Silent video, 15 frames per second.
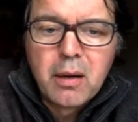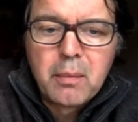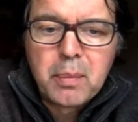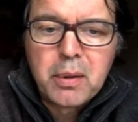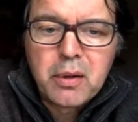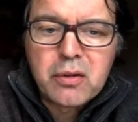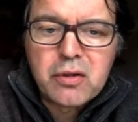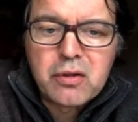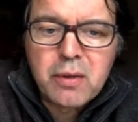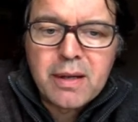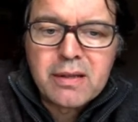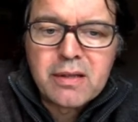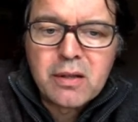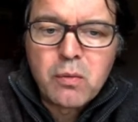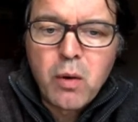plus
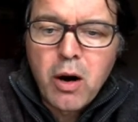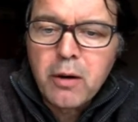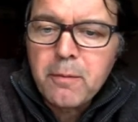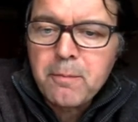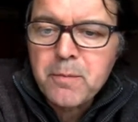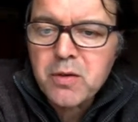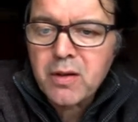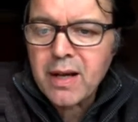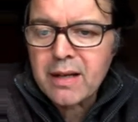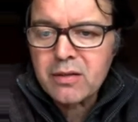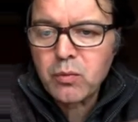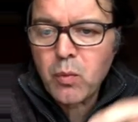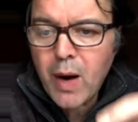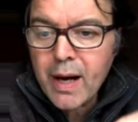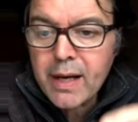21, so
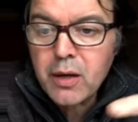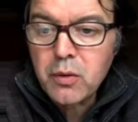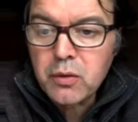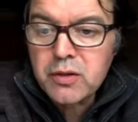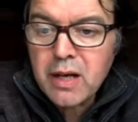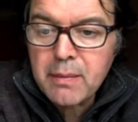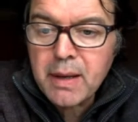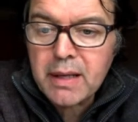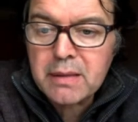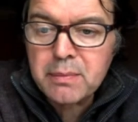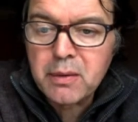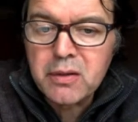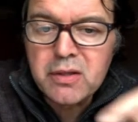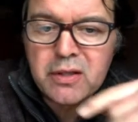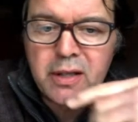that's y equals mx
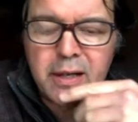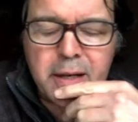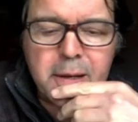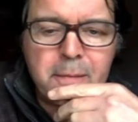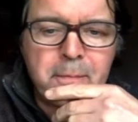plus c.